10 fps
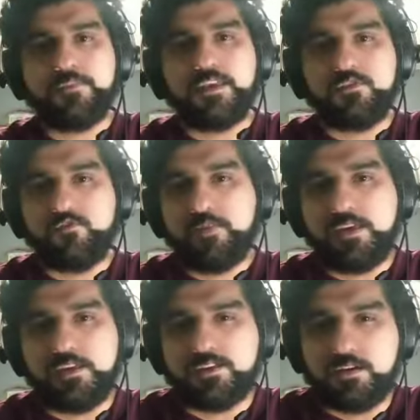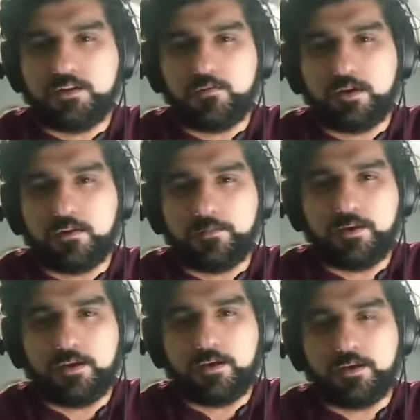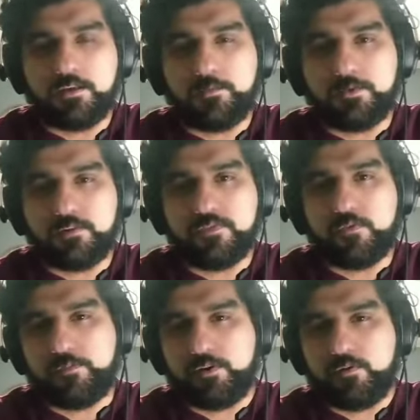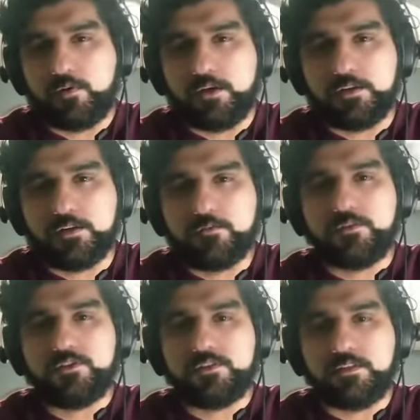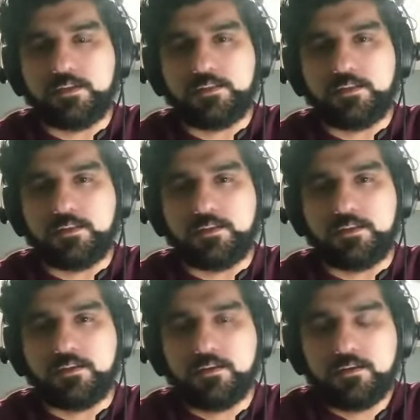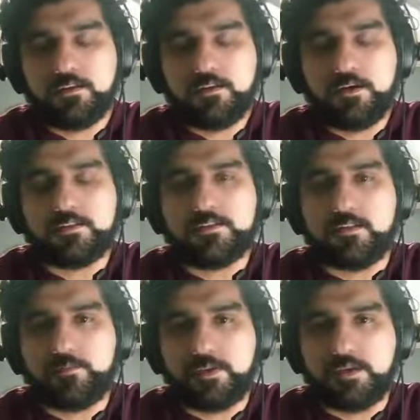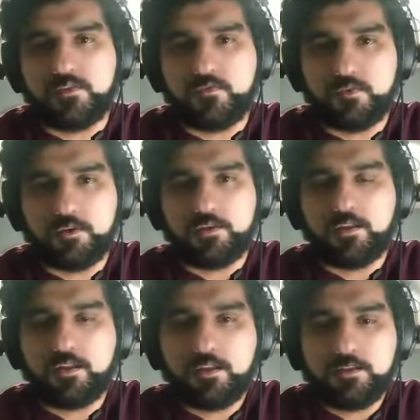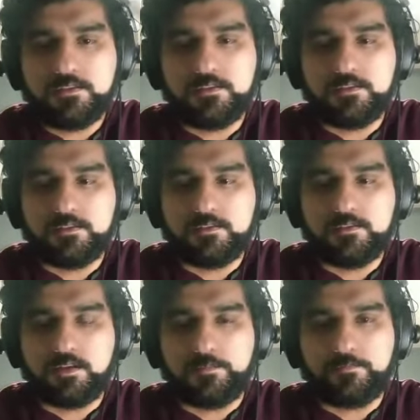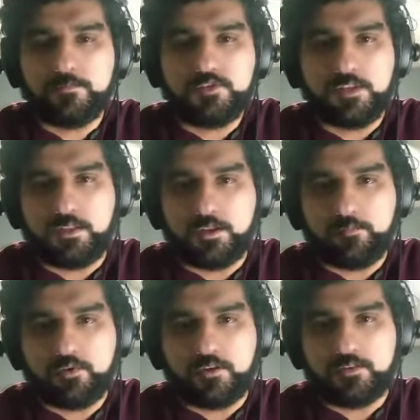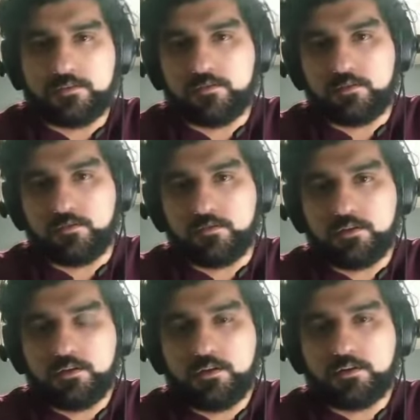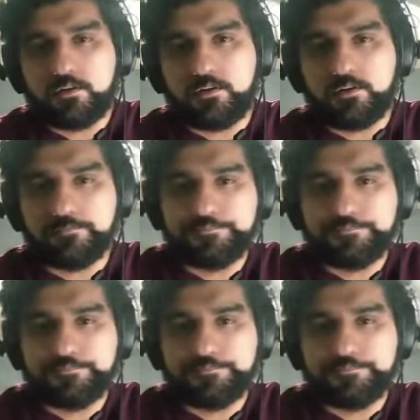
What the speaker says: get your pH at around a number of 3.1, which is like the ideal pH for this gelling process to occur.